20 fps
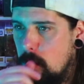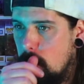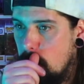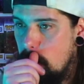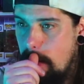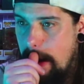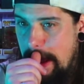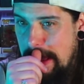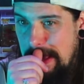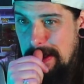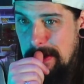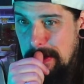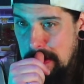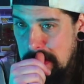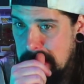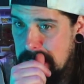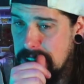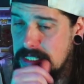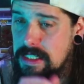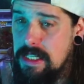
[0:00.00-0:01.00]
Grey
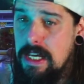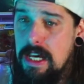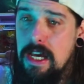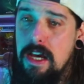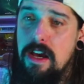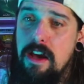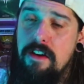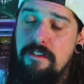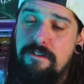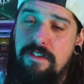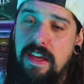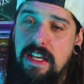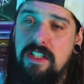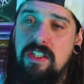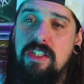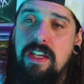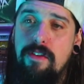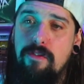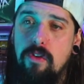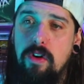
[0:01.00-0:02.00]
colors. Fixed
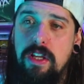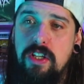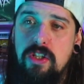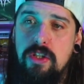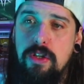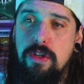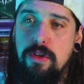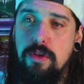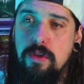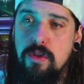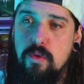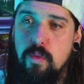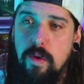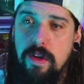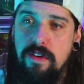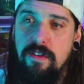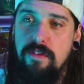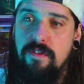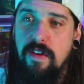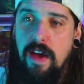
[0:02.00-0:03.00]
several issues
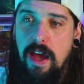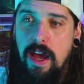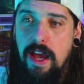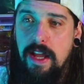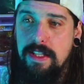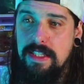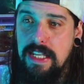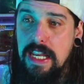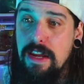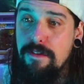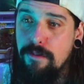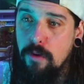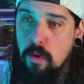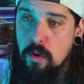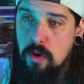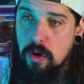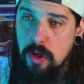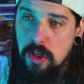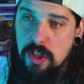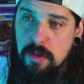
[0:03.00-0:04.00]
with
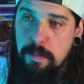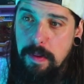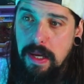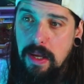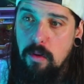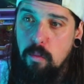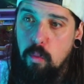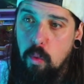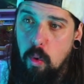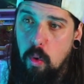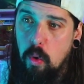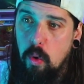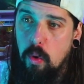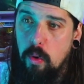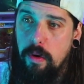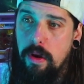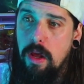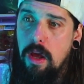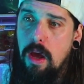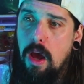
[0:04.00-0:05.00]
default colors being
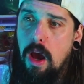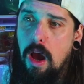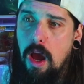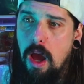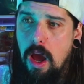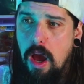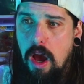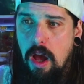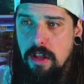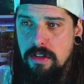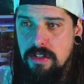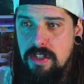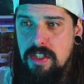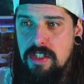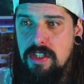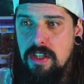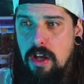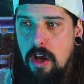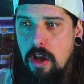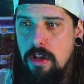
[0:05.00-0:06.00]
worn on
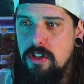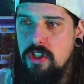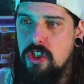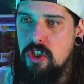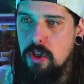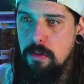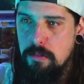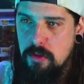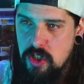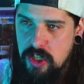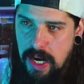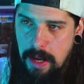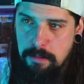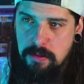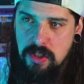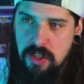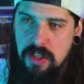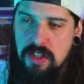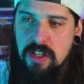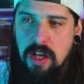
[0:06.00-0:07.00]
some
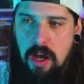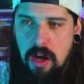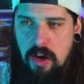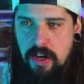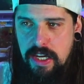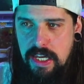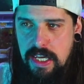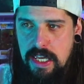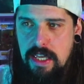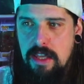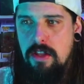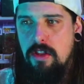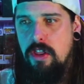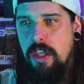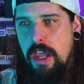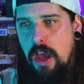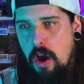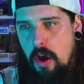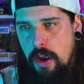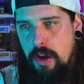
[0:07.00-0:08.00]
chapters, i.e.
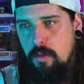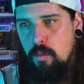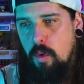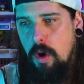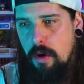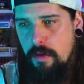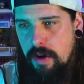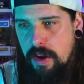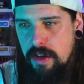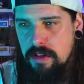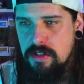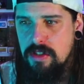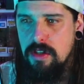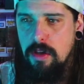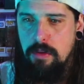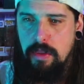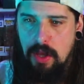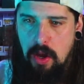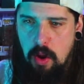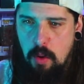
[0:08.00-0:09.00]
the Iron Warrior.
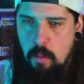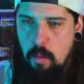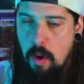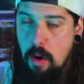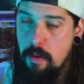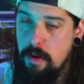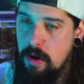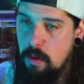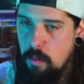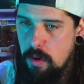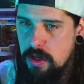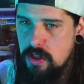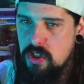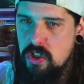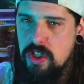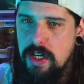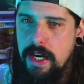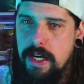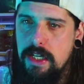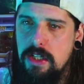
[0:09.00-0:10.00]
So the Iron Warrior one has
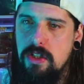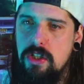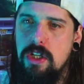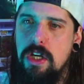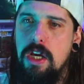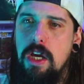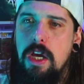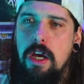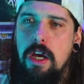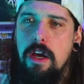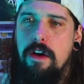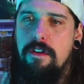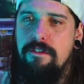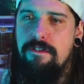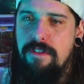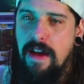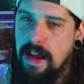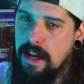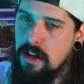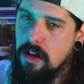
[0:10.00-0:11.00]
changed.
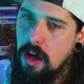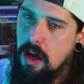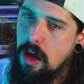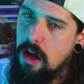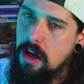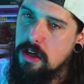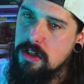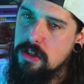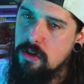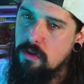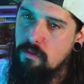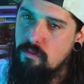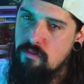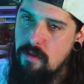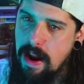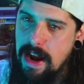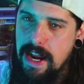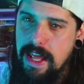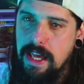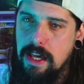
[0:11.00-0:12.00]
Vanguard
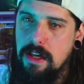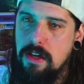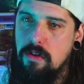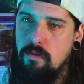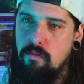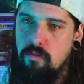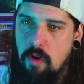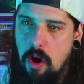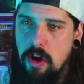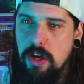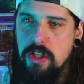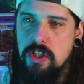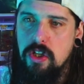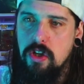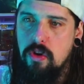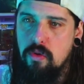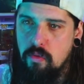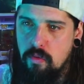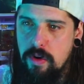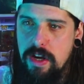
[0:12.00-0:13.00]
Relic Right
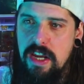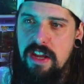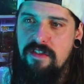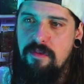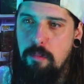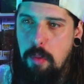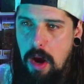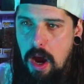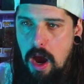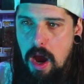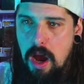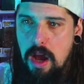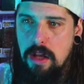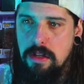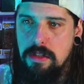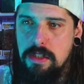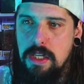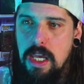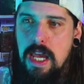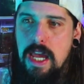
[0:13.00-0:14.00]
Grieve
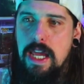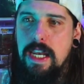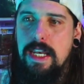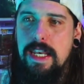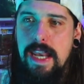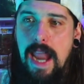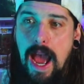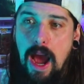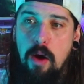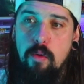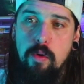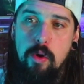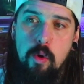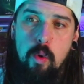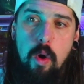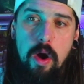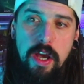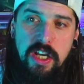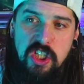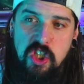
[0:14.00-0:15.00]
parts now
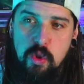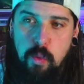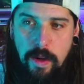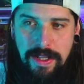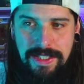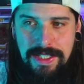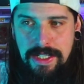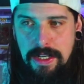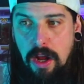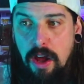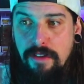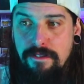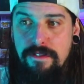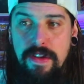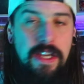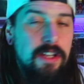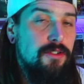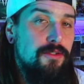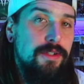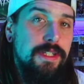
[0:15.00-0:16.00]
requires 29
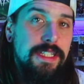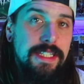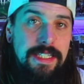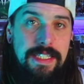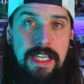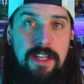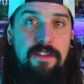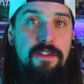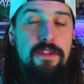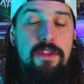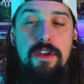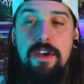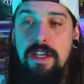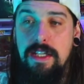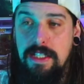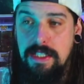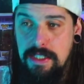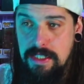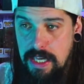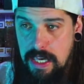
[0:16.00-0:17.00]
victories instead of
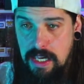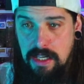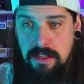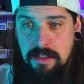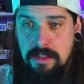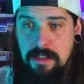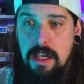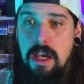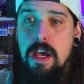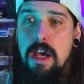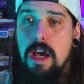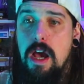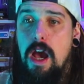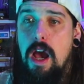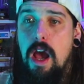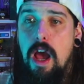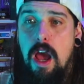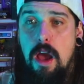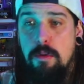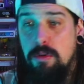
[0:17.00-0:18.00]
36.
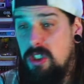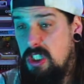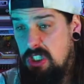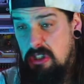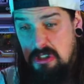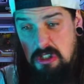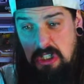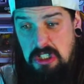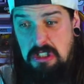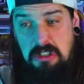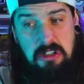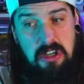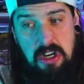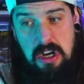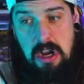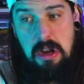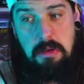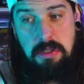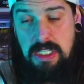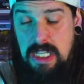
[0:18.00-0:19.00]
Which is good, kind
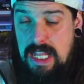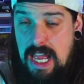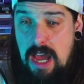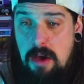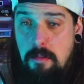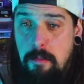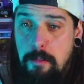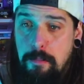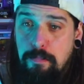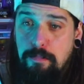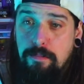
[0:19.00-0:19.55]
of lows it down.